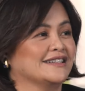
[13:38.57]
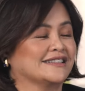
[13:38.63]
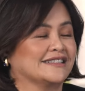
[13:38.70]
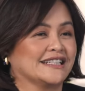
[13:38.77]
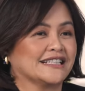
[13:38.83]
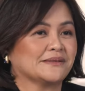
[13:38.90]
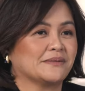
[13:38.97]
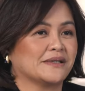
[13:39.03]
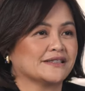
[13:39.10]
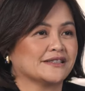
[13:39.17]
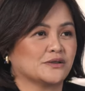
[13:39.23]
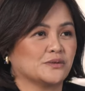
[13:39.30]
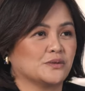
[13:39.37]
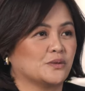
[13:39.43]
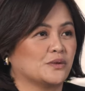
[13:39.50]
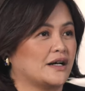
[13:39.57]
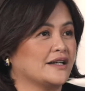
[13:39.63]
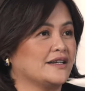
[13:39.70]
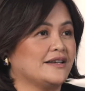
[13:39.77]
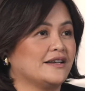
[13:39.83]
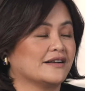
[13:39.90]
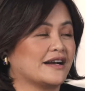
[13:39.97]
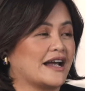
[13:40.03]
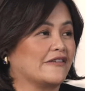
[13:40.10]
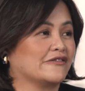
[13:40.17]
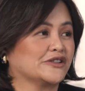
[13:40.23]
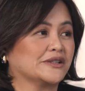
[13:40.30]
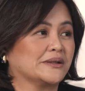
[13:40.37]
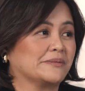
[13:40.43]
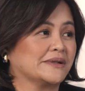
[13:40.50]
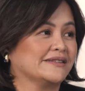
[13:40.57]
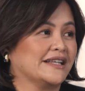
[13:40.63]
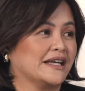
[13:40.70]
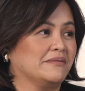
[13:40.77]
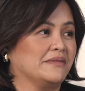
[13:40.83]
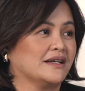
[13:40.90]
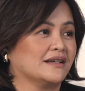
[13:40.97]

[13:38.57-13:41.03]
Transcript: to a year after the pandemic,